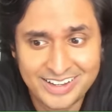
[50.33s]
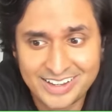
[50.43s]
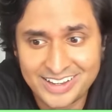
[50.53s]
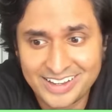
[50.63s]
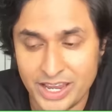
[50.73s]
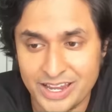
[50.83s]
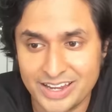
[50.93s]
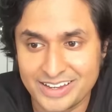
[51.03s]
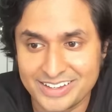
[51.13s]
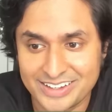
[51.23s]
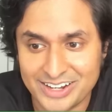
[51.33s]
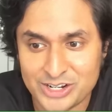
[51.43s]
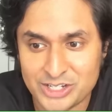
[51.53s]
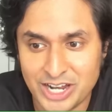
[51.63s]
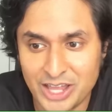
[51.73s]
Okay,
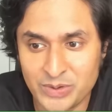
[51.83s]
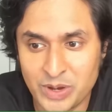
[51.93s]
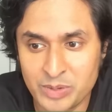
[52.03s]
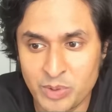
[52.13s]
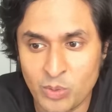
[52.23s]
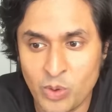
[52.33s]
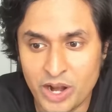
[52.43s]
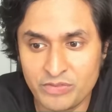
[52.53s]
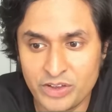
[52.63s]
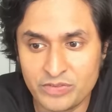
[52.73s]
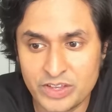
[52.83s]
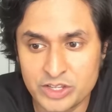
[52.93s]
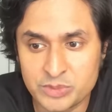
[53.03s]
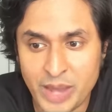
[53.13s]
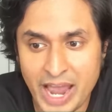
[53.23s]
here's another one, but what if it
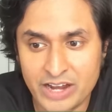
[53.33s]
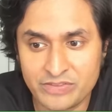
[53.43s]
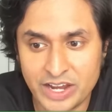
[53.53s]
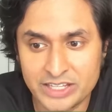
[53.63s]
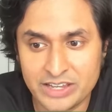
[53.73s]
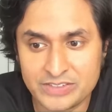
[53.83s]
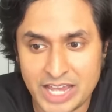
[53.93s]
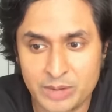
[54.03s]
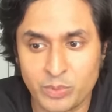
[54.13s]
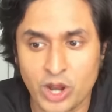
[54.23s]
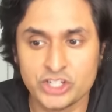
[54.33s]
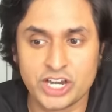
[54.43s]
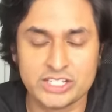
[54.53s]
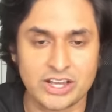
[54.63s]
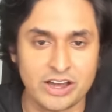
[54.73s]
feels bad if I leave 10
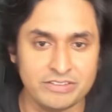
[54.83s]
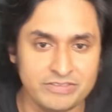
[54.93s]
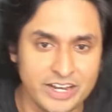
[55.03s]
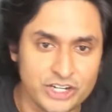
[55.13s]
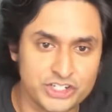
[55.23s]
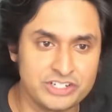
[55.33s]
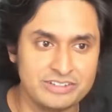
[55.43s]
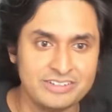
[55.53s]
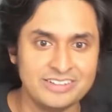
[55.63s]
projects unfinished?